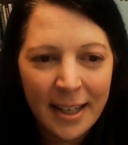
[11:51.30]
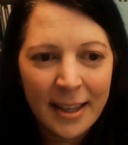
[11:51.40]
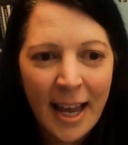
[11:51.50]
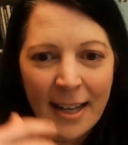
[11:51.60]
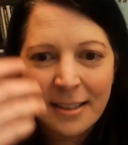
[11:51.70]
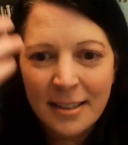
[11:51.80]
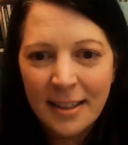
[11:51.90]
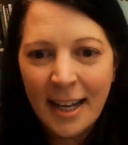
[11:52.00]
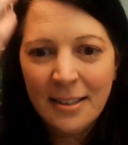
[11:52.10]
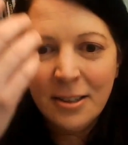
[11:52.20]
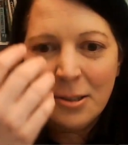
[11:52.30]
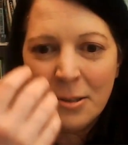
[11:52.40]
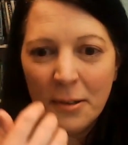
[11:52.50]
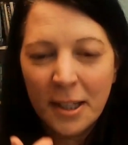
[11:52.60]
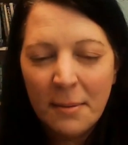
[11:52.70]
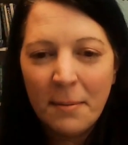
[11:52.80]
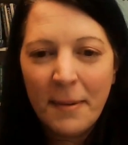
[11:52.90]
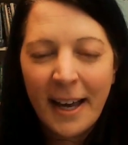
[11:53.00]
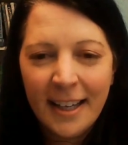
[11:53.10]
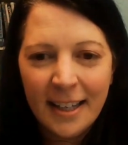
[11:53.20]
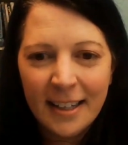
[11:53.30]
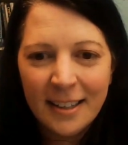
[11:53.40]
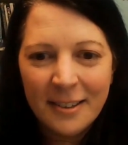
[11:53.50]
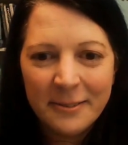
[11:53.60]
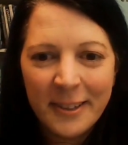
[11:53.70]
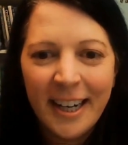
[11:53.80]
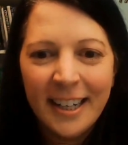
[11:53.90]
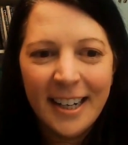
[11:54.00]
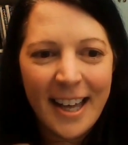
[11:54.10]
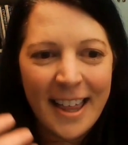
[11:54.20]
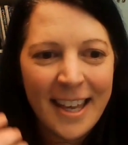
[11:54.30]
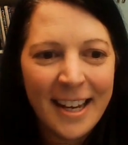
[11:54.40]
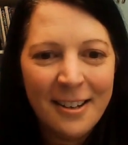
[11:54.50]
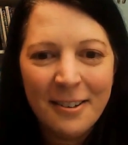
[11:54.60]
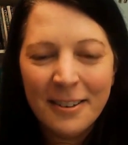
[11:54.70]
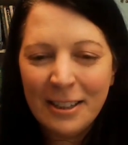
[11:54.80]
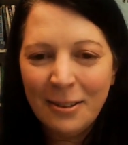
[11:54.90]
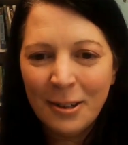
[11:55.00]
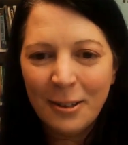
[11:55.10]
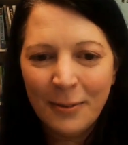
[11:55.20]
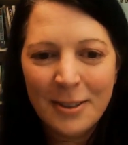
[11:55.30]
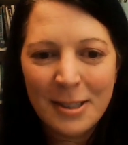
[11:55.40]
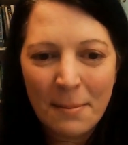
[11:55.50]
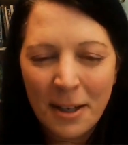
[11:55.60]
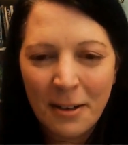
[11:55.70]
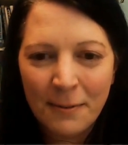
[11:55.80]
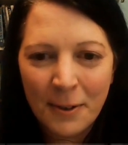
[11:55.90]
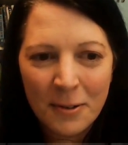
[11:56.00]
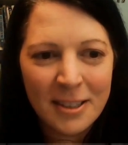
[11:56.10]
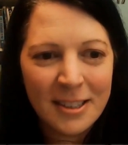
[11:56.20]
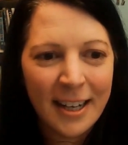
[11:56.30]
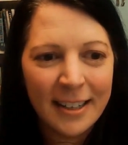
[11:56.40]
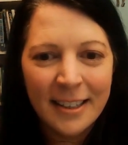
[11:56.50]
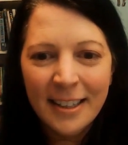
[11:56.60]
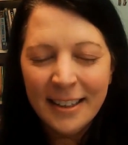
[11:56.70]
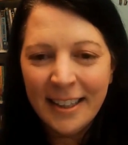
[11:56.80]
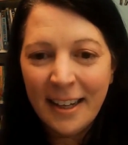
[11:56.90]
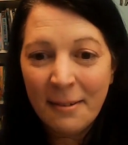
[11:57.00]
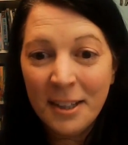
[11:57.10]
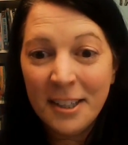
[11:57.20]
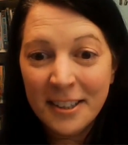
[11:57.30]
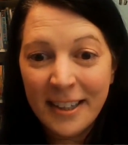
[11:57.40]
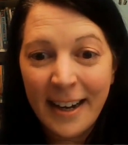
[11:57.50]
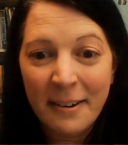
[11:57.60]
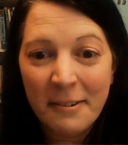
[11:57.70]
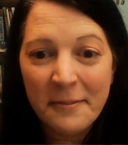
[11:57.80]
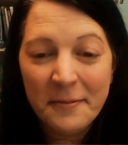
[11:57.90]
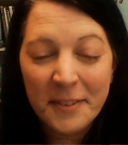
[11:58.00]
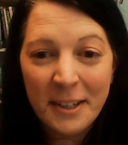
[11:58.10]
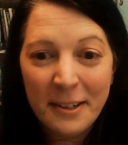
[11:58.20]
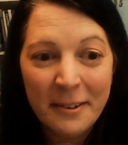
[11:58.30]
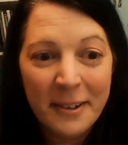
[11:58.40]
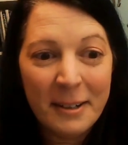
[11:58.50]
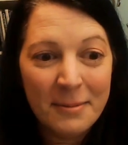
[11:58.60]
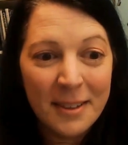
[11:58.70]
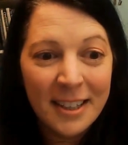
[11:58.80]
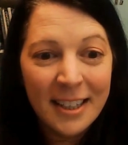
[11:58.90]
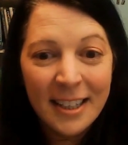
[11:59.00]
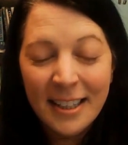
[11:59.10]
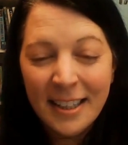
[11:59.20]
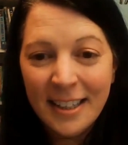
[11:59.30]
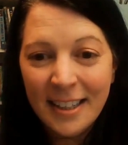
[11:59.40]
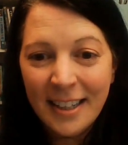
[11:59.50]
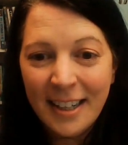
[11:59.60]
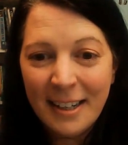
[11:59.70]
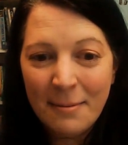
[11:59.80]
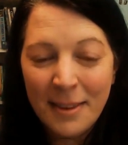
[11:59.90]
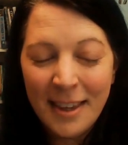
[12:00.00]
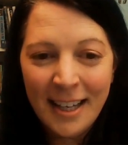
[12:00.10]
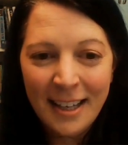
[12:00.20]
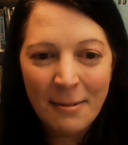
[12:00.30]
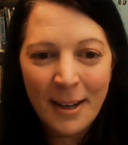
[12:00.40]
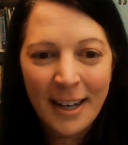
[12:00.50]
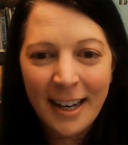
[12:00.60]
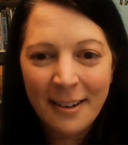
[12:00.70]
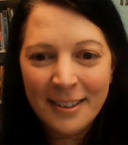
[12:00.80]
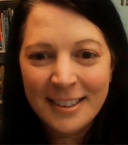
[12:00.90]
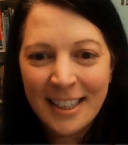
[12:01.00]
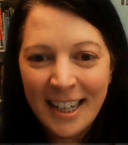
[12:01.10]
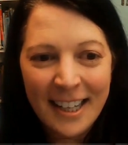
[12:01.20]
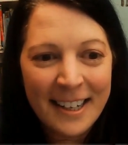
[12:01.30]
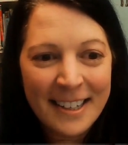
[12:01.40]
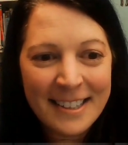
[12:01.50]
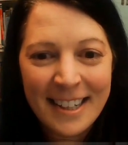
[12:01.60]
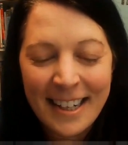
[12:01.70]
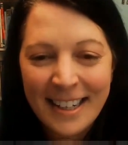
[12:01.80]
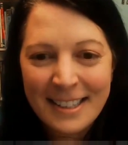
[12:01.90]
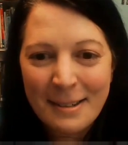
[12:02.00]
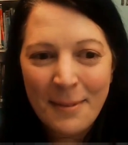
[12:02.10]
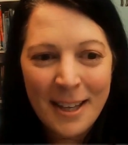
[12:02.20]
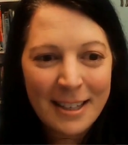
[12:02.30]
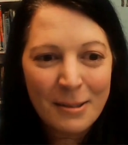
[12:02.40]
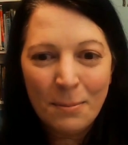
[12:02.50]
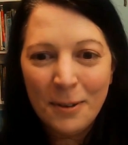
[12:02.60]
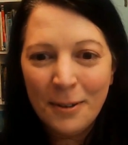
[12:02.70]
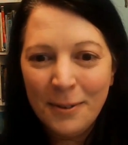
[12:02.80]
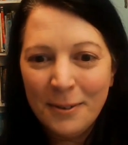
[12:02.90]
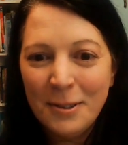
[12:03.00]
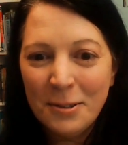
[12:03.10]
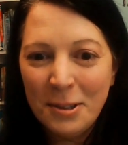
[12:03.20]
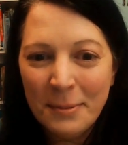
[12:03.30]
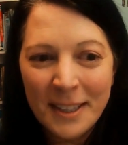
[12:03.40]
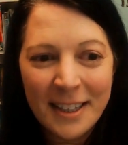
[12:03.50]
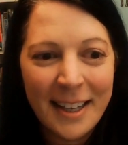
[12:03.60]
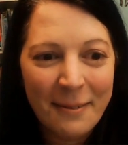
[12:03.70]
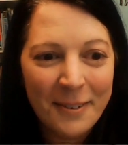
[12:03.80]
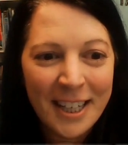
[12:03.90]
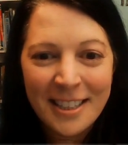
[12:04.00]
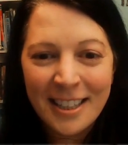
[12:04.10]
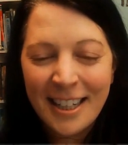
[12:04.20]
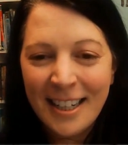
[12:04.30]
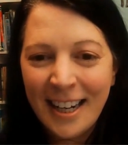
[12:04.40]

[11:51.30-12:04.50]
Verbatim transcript: and then that's that's your soul coming back in right and then you you look for something to focus on like i'm here now you know i'm I'm thinking about how exciting it is that I get to meet this beautiful new human and we get to